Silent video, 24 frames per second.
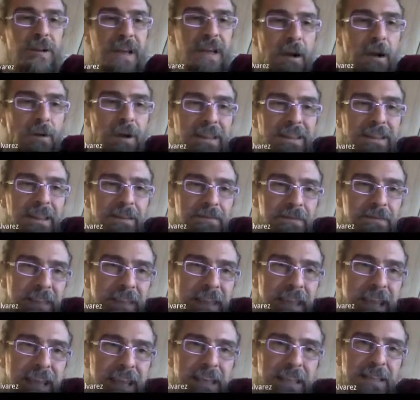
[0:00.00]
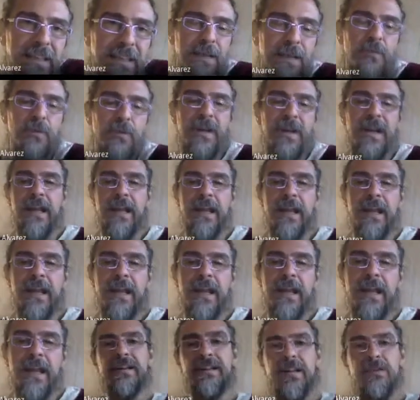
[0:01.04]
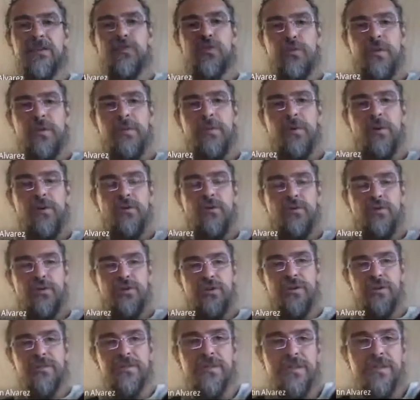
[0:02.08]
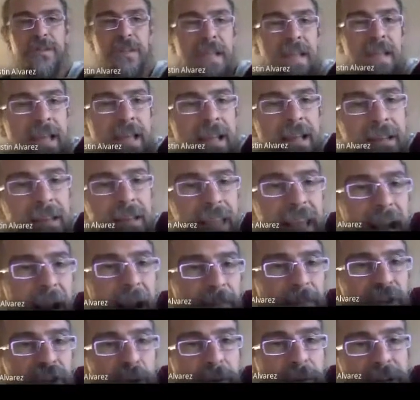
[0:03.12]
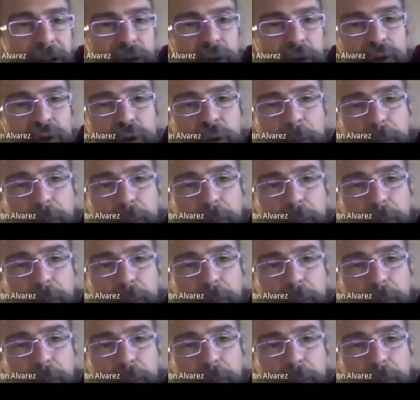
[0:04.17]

now at the fidelity when I compare the two evolutions. Here I'm showing you two